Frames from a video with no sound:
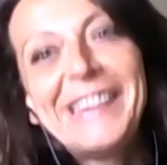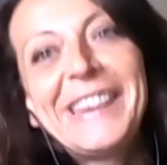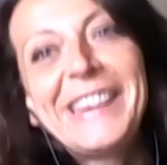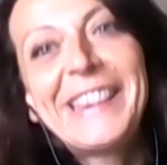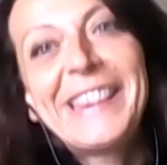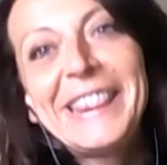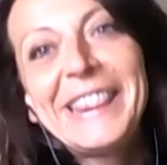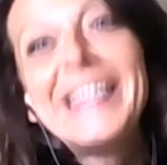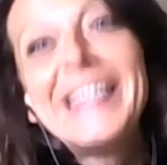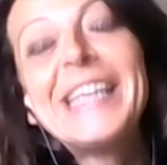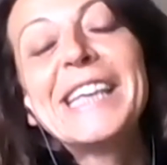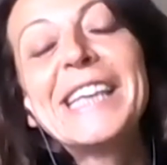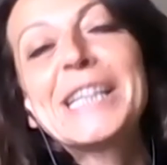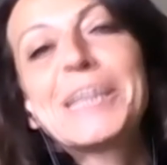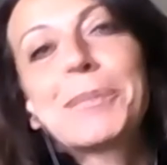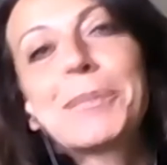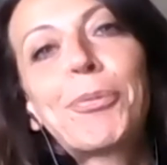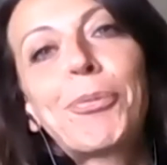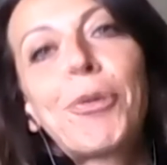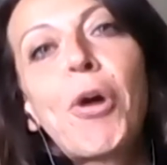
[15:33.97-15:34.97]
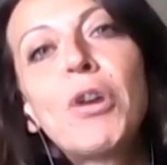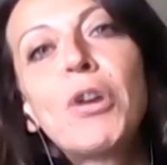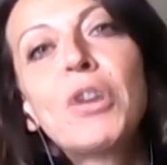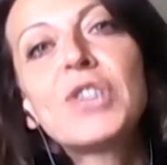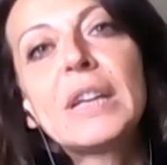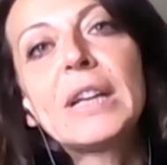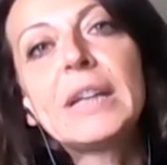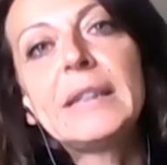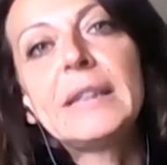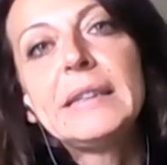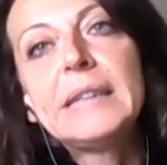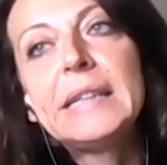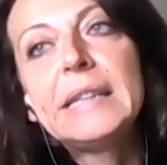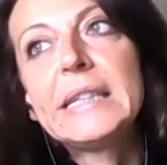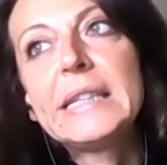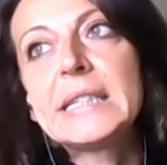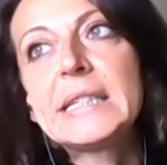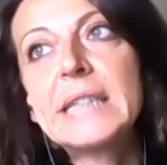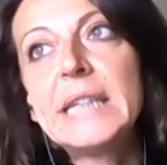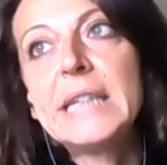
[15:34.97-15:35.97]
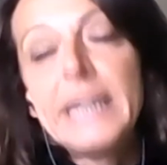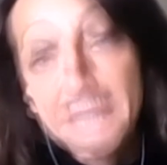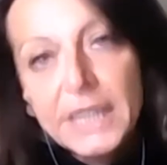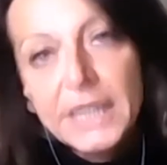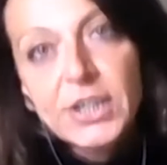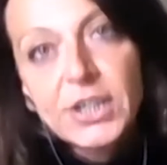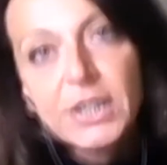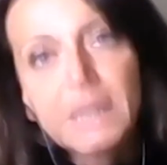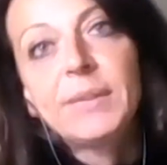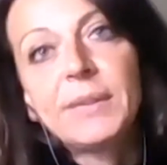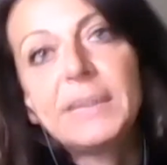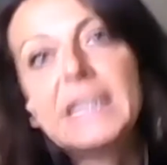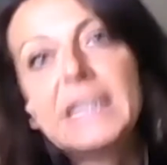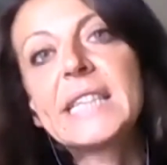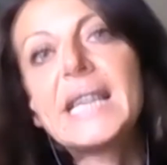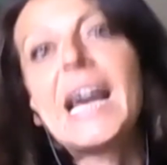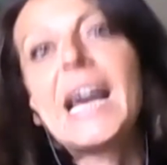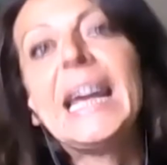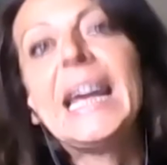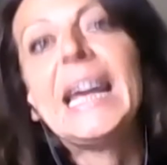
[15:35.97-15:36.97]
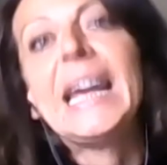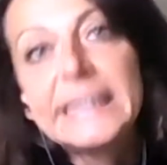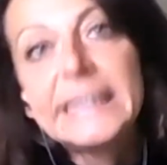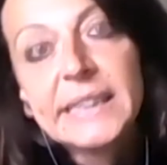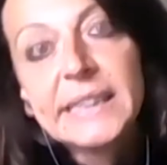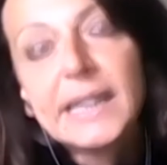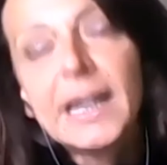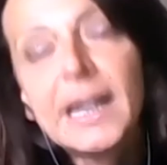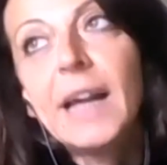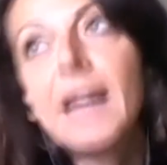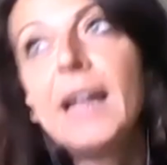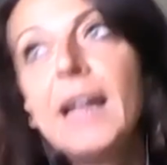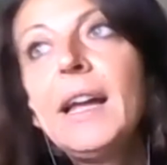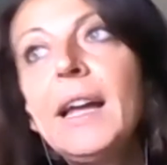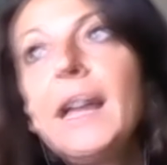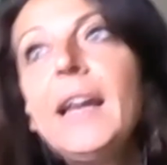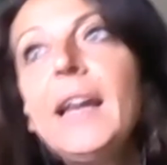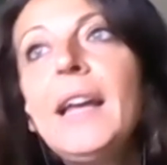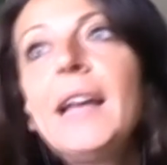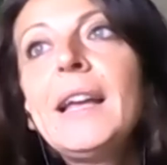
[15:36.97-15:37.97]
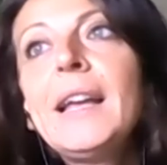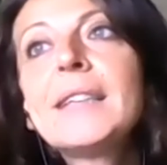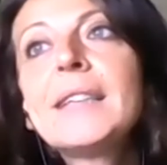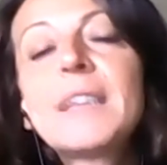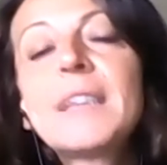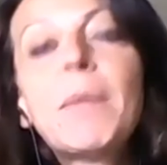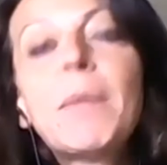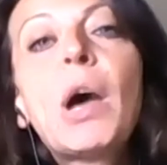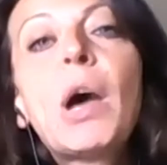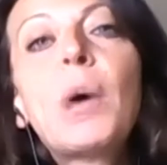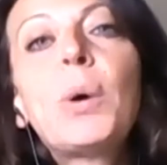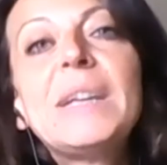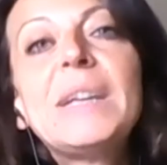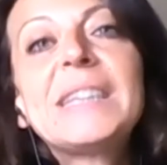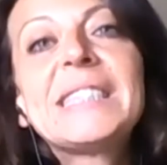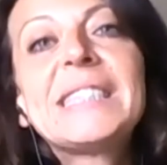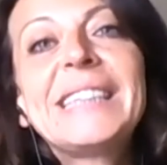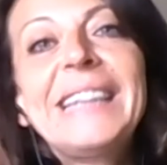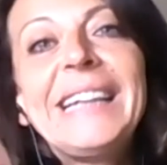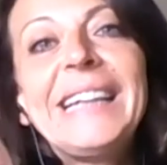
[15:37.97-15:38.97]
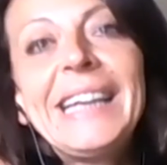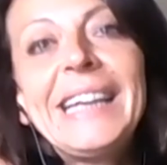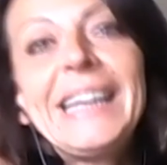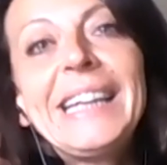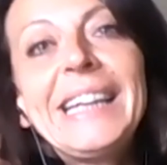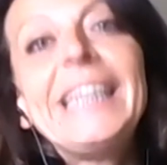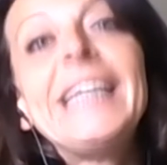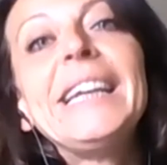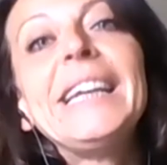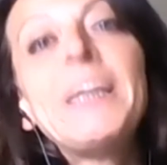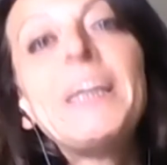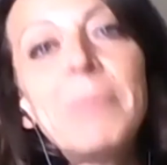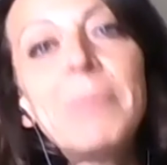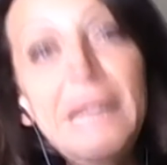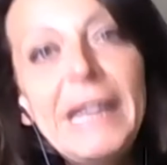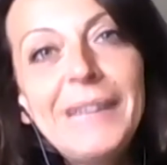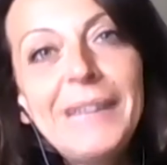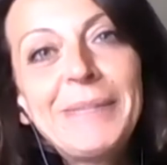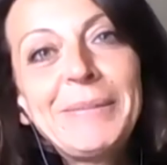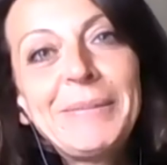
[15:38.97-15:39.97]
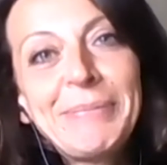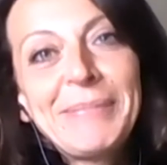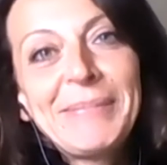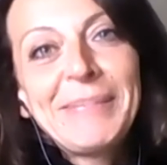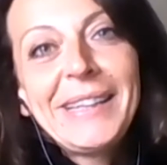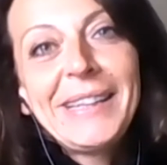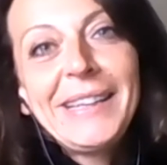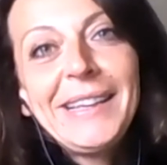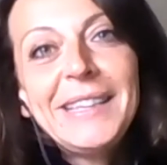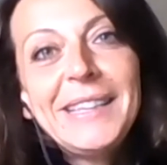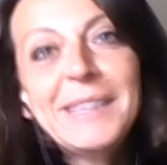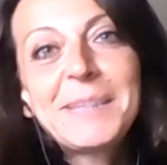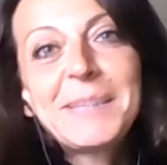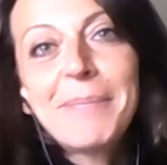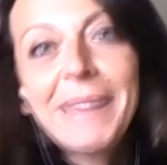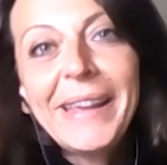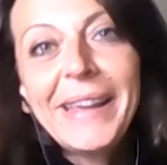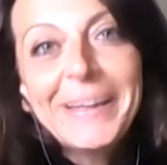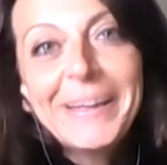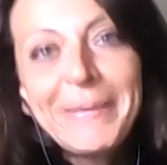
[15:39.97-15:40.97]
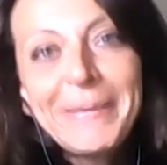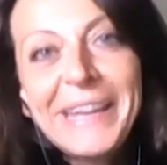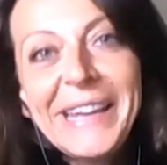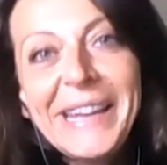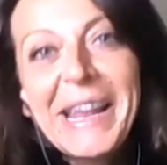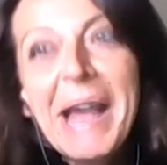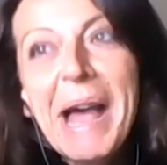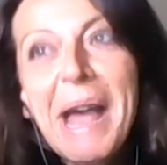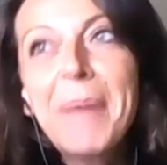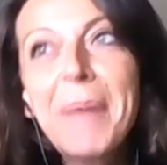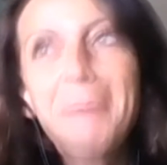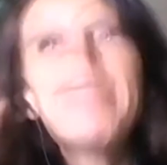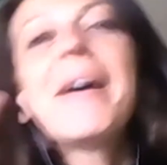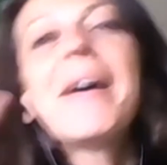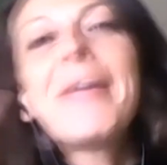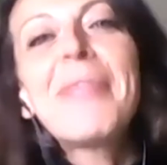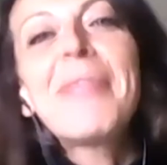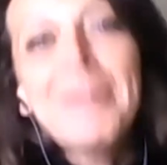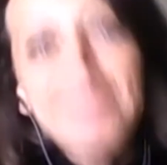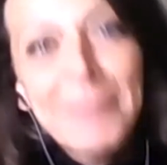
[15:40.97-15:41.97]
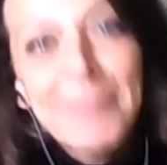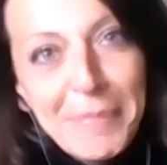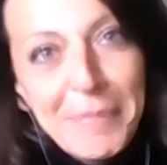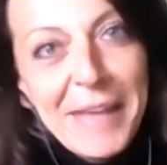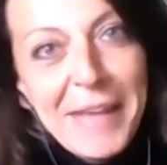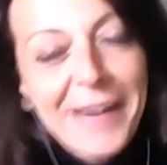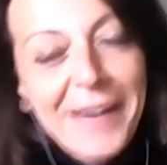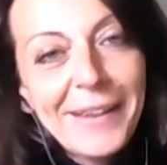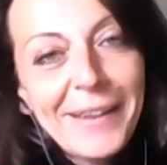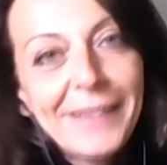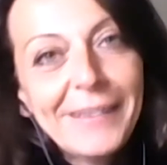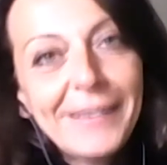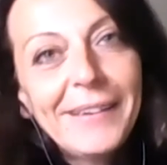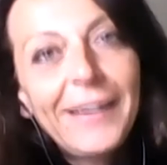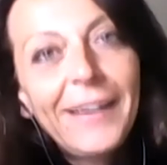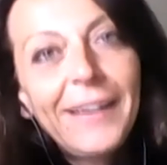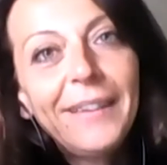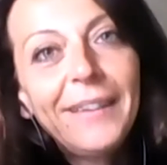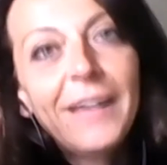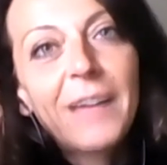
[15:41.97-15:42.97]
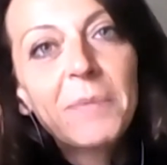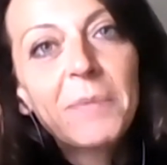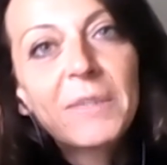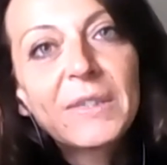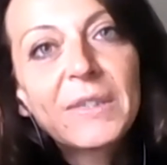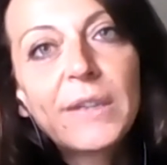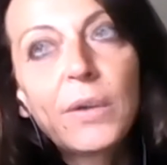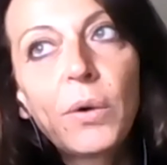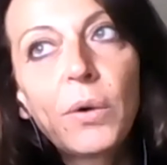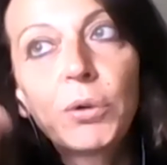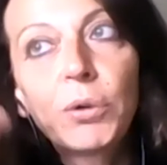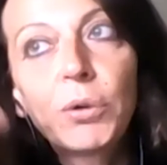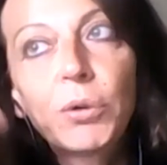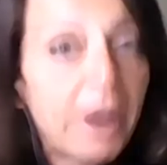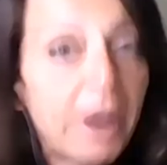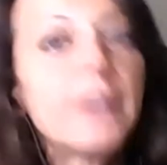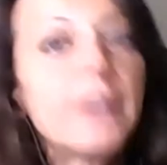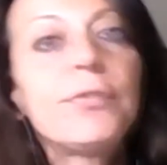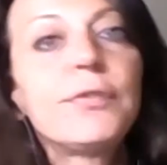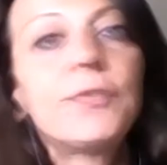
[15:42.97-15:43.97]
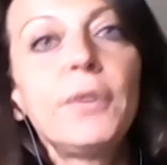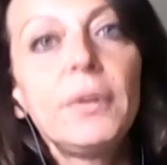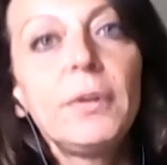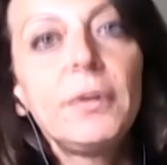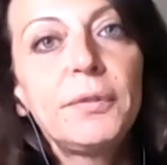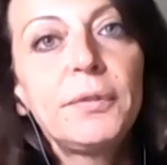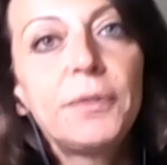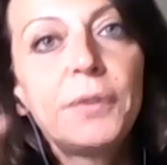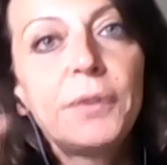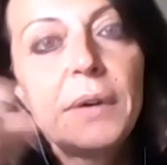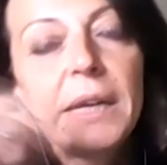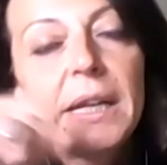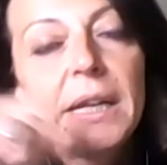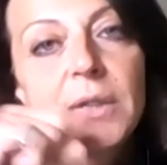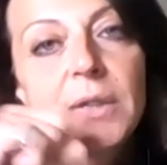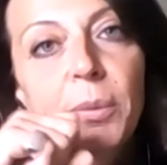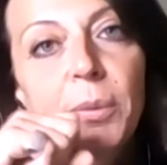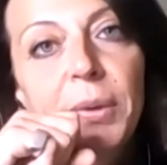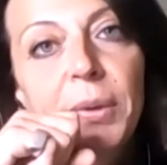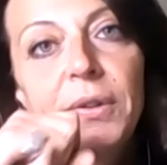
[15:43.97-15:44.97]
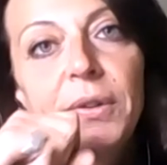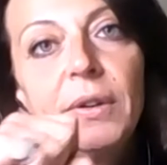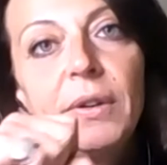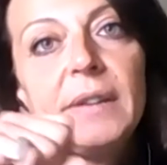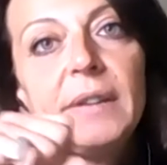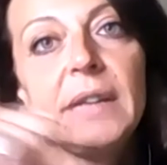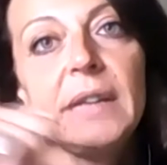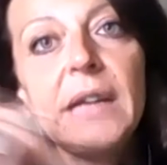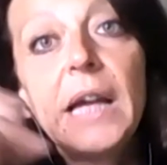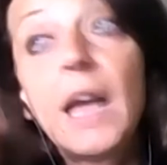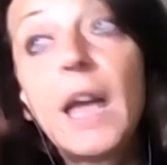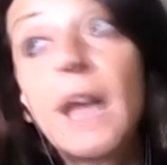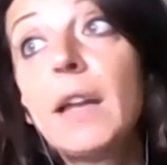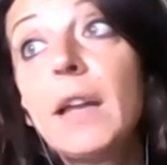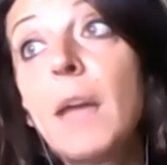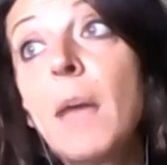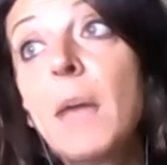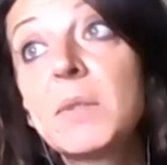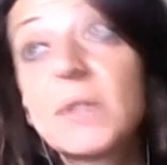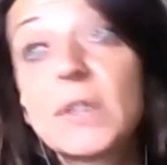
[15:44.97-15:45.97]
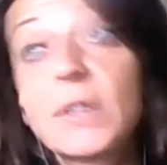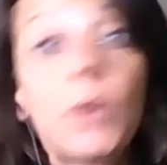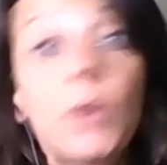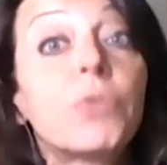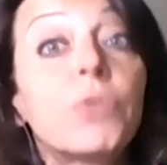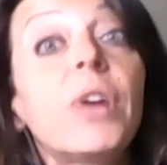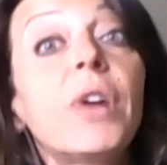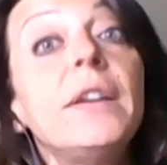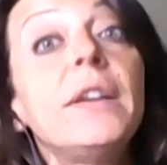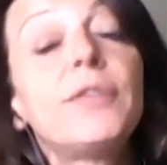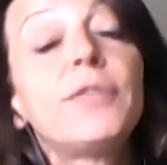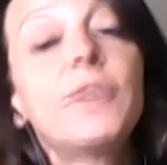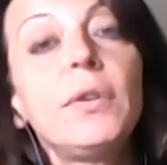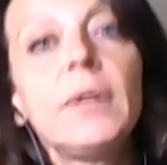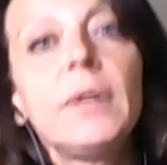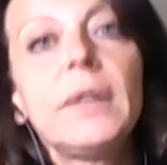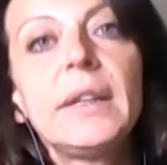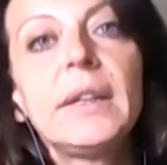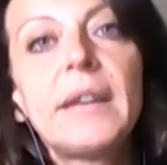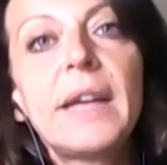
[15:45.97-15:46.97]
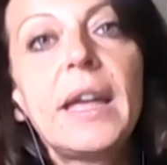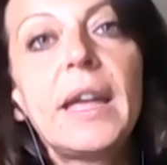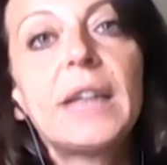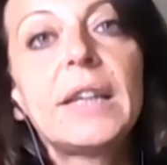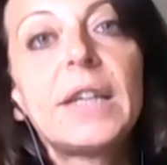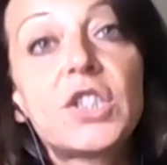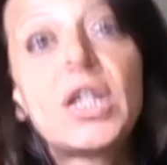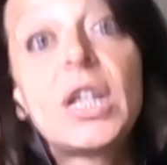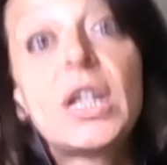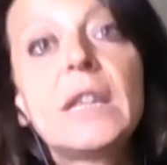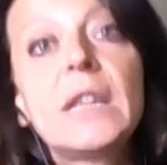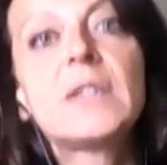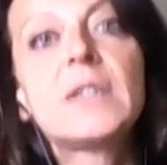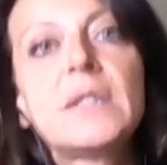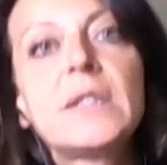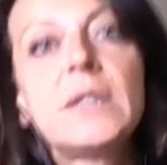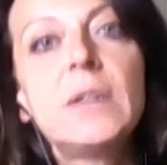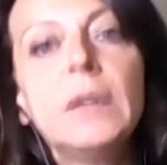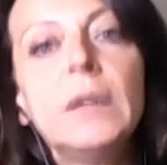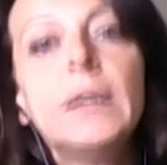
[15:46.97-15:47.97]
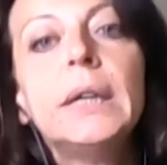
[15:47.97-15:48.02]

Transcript: this project, this initiative, this idea somehow is healing me, is making me a better Fabiana. And I'm so grateful for this opportunity. And I'm so grateful that I had a chance to